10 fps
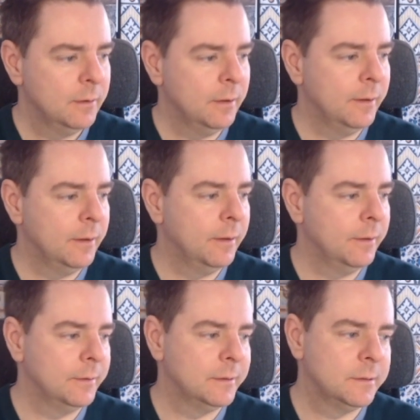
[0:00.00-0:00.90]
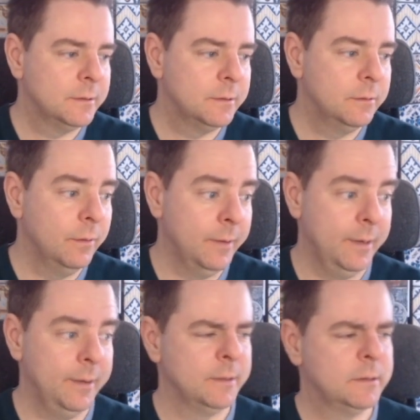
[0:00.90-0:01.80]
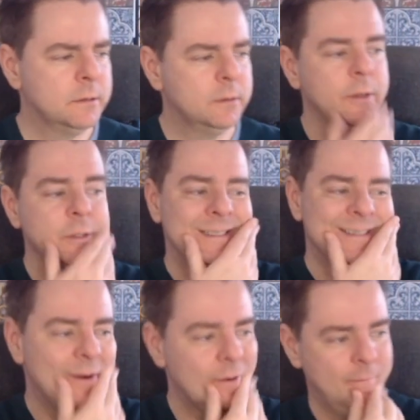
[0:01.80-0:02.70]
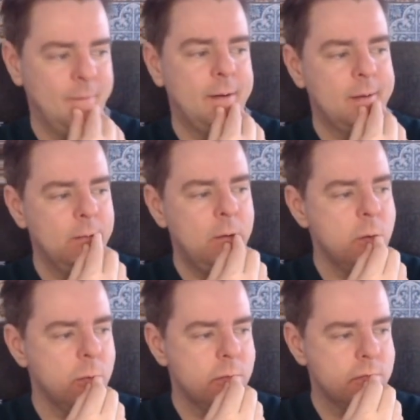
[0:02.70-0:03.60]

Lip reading: and they're slugified. Oh,